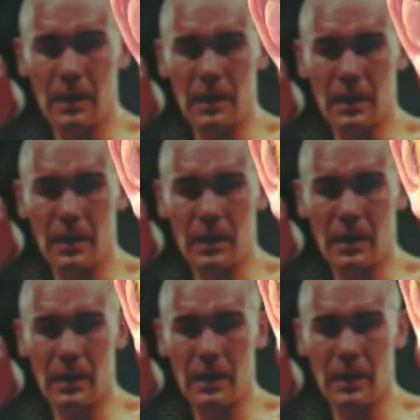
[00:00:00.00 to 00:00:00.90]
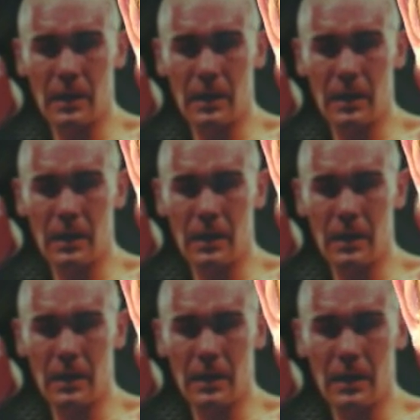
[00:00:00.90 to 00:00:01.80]

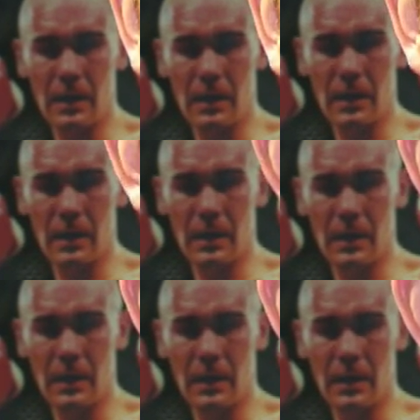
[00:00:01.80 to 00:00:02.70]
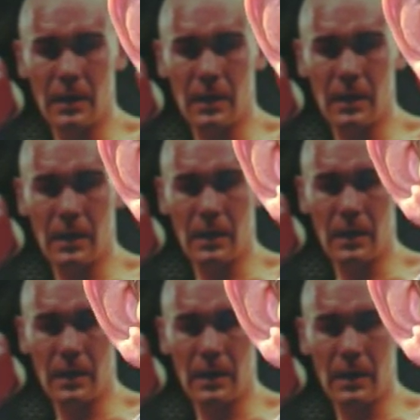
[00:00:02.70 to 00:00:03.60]

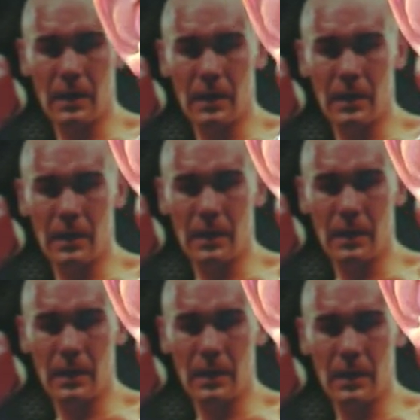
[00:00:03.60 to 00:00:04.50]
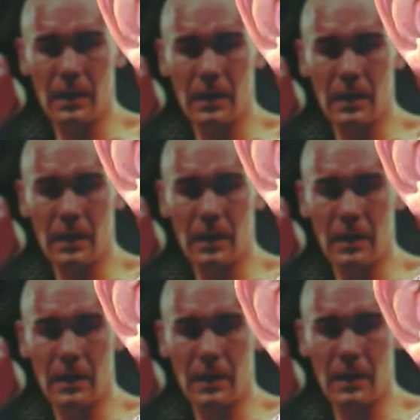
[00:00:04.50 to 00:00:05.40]

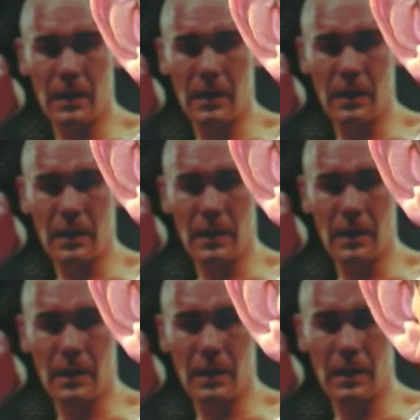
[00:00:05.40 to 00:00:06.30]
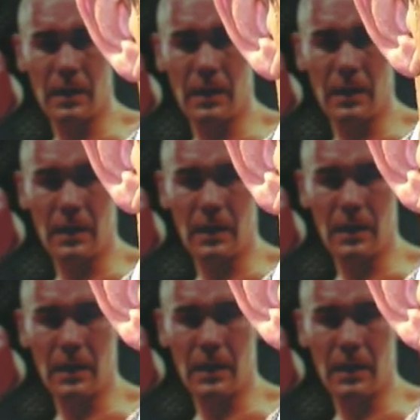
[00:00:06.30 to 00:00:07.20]

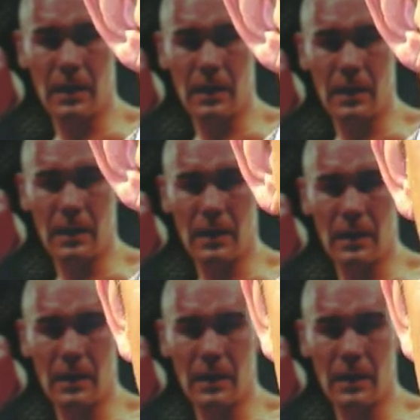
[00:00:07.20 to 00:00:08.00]
(not speaking)